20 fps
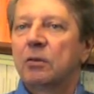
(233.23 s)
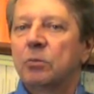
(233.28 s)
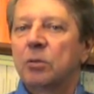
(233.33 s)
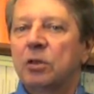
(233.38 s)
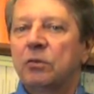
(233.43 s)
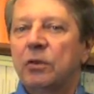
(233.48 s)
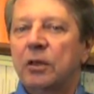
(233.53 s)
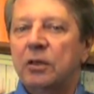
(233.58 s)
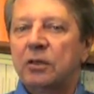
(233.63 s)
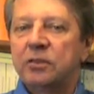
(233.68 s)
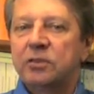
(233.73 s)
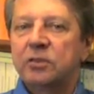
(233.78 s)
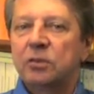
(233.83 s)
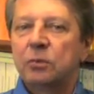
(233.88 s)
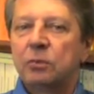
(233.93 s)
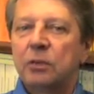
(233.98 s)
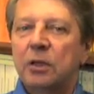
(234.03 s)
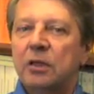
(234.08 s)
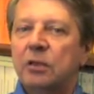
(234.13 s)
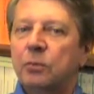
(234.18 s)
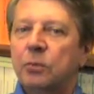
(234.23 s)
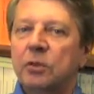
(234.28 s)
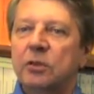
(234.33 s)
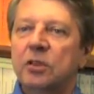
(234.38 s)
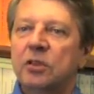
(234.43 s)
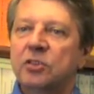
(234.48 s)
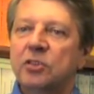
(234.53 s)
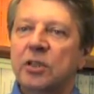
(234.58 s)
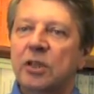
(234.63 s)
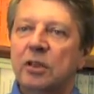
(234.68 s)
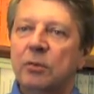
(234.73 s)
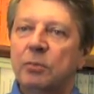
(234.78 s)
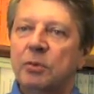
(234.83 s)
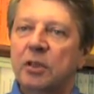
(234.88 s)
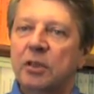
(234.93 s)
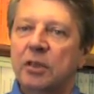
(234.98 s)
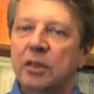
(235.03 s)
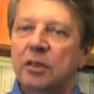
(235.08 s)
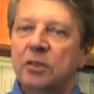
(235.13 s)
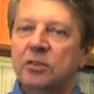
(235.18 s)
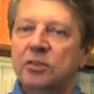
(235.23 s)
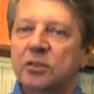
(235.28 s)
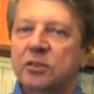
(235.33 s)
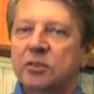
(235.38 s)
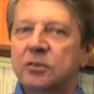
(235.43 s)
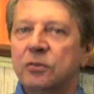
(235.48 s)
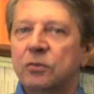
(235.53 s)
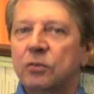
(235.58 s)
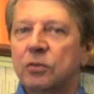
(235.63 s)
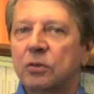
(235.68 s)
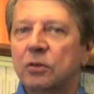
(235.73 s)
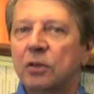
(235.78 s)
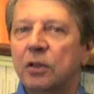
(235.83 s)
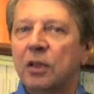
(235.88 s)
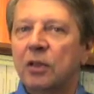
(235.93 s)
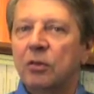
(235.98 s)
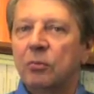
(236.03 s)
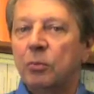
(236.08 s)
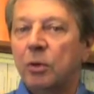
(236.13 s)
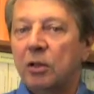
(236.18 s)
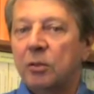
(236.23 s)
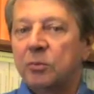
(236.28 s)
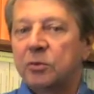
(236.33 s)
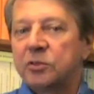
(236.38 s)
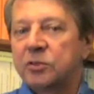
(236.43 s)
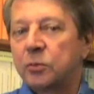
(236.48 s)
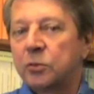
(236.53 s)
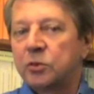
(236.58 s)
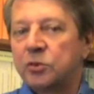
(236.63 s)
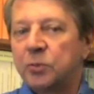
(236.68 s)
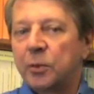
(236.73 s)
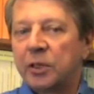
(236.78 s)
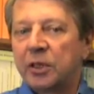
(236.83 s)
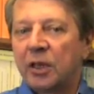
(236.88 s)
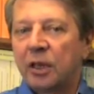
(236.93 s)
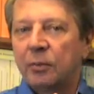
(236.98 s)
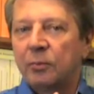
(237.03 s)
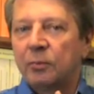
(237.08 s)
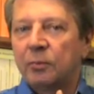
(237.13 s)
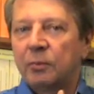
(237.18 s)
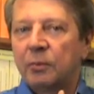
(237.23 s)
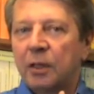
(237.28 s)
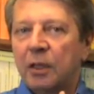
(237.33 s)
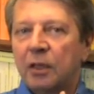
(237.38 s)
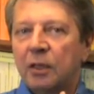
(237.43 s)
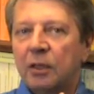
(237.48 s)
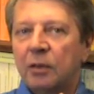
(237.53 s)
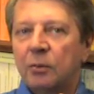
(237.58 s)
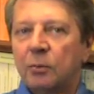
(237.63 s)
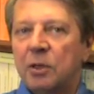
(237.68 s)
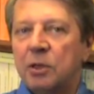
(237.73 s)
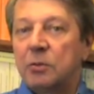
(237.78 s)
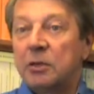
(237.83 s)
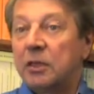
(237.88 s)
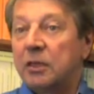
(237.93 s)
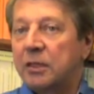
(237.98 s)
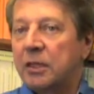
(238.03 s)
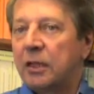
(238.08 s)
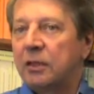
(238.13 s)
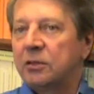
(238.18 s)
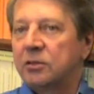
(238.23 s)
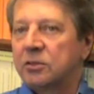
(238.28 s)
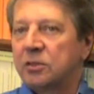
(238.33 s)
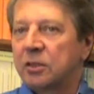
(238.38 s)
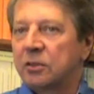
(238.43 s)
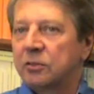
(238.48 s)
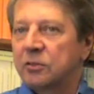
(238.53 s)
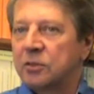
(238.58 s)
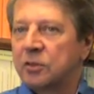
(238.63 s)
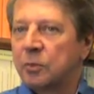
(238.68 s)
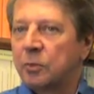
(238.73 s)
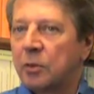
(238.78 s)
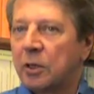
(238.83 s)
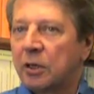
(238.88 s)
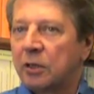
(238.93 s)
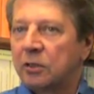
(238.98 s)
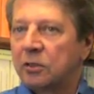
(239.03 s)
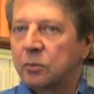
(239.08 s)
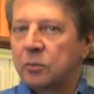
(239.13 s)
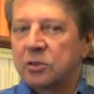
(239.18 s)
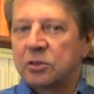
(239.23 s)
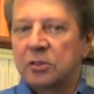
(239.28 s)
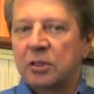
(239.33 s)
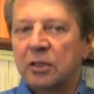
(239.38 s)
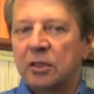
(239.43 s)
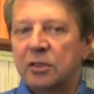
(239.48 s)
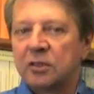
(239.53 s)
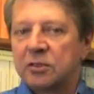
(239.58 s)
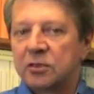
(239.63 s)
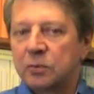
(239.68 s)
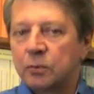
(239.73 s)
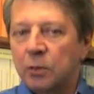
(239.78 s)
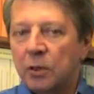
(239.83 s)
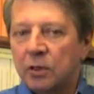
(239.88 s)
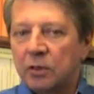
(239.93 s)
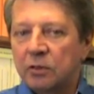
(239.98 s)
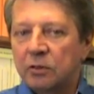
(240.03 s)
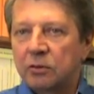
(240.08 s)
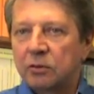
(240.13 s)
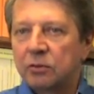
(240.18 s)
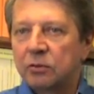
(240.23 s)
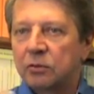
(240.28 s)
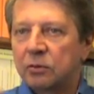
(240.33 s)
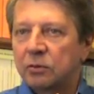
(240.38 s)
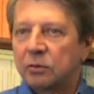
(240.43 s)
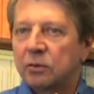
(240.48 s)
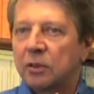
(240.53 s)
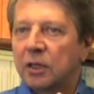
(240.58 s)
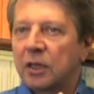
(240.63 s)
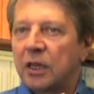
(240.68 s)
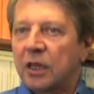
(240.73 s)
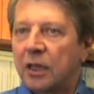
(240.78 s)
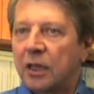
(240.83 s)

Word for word: But there are also many potential applications for polymers which become maybe intelligent or smart, which can respond to